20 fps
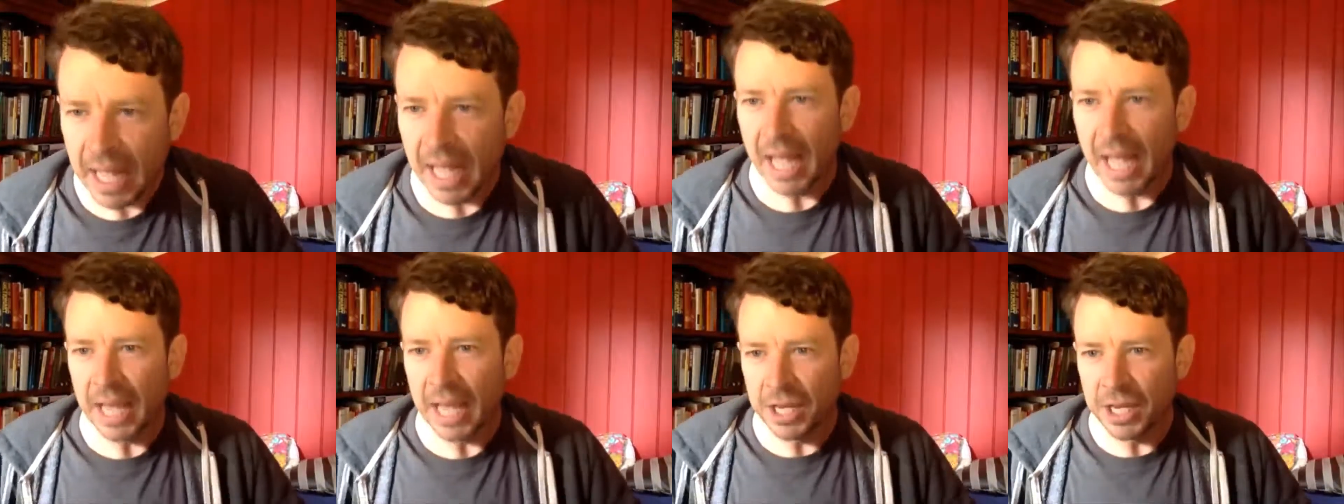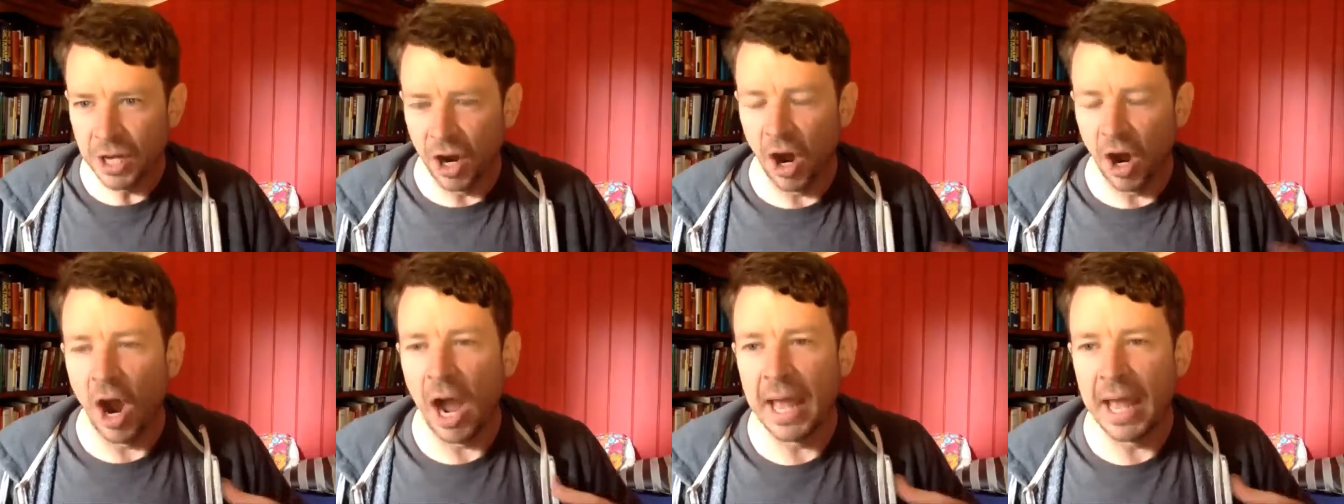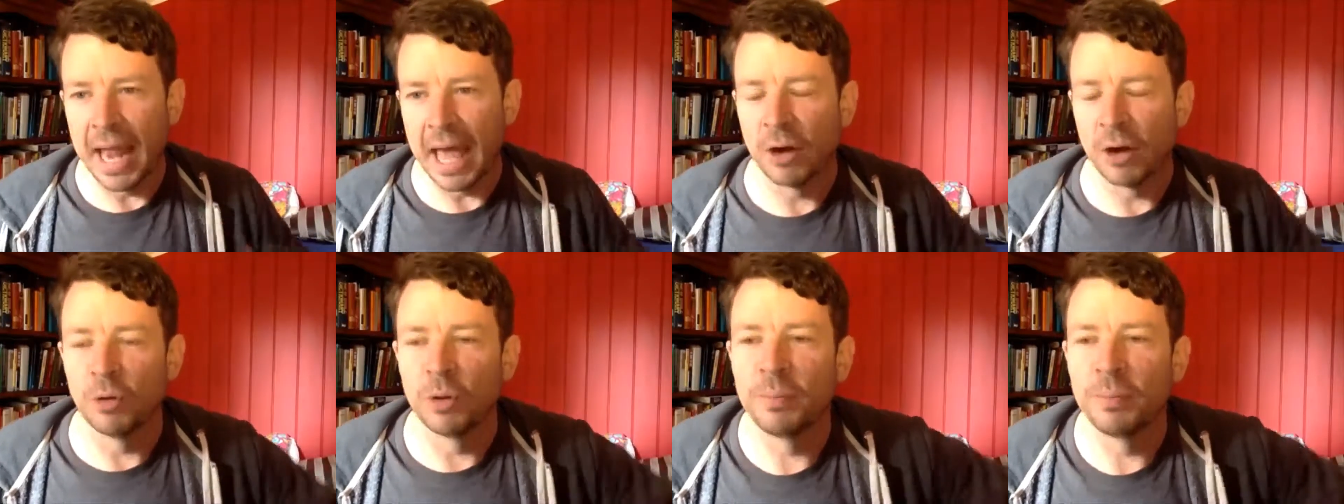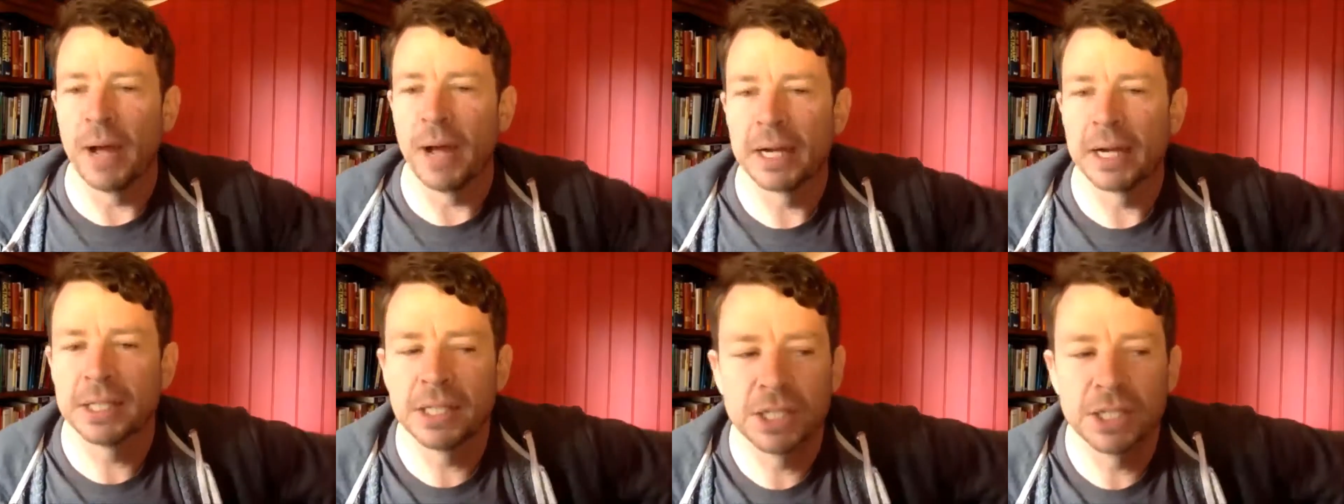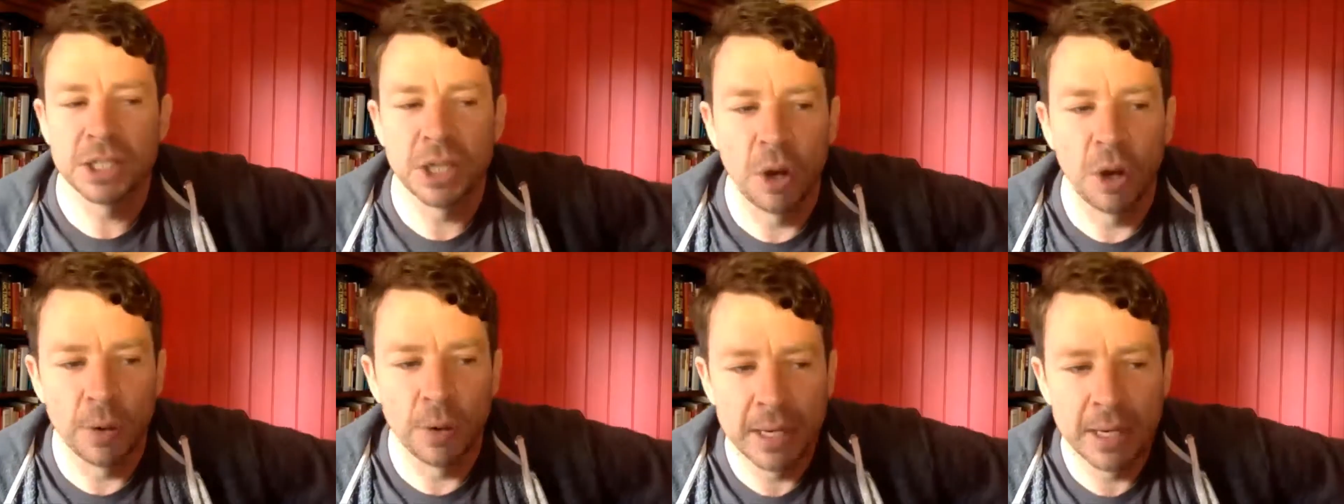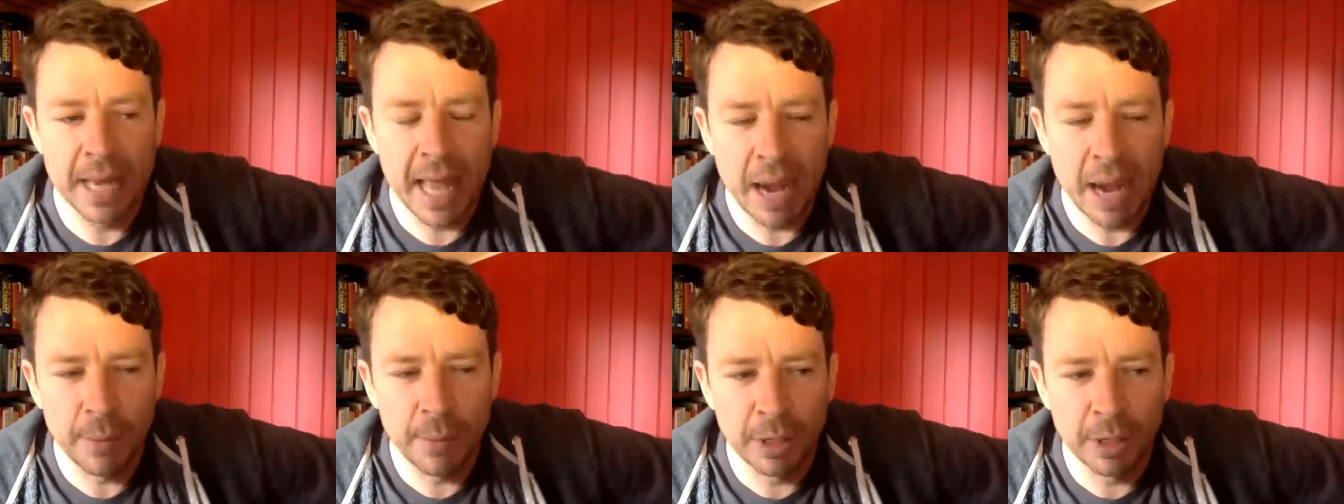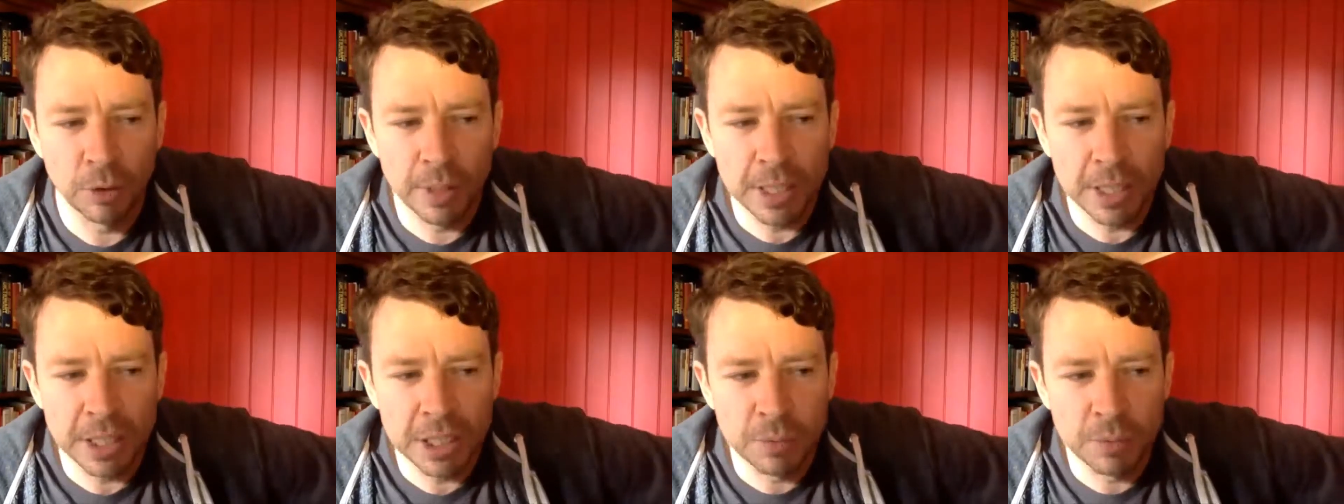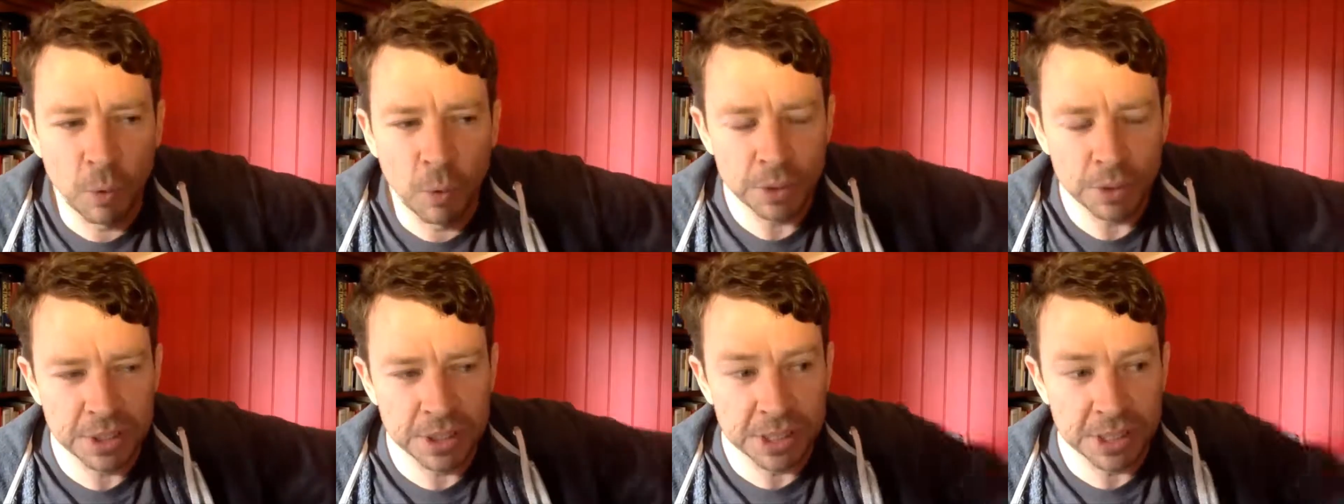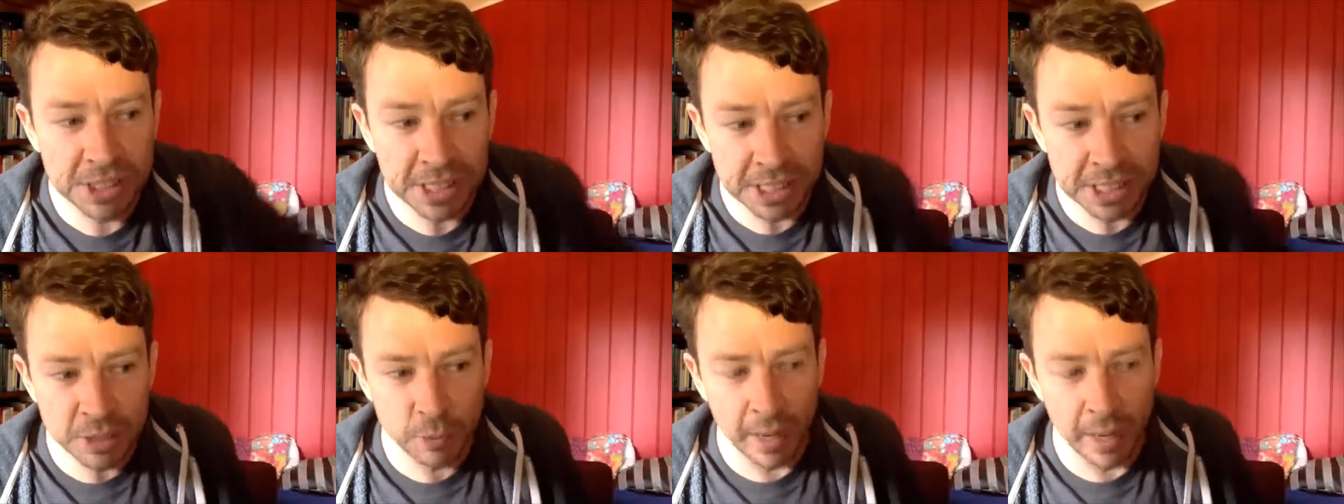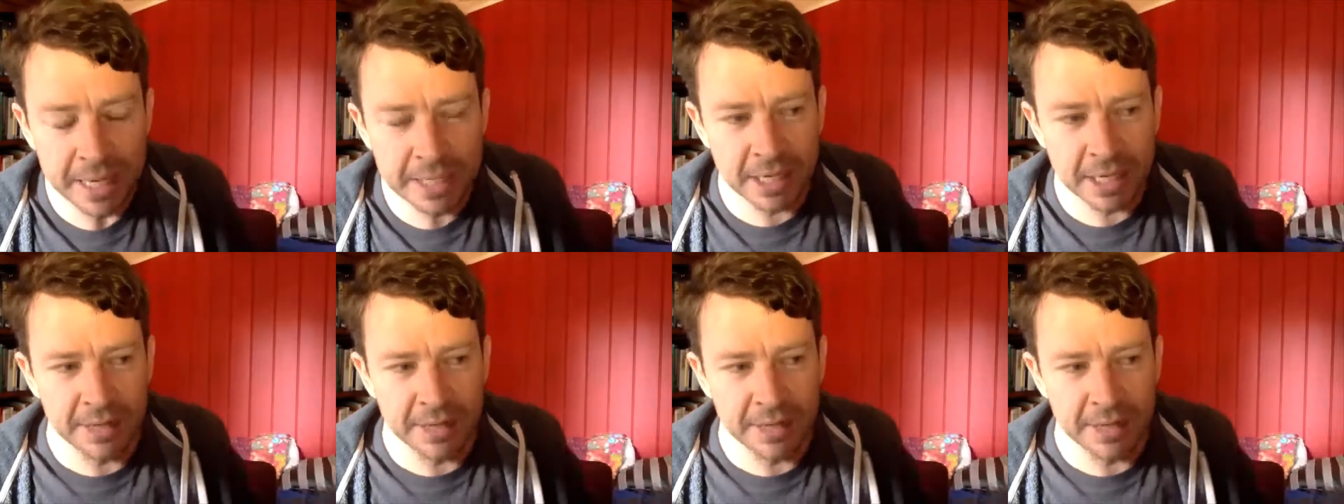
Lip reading: you know, iron out all the bugs and so on. And now we're looking towards the 6 weeks.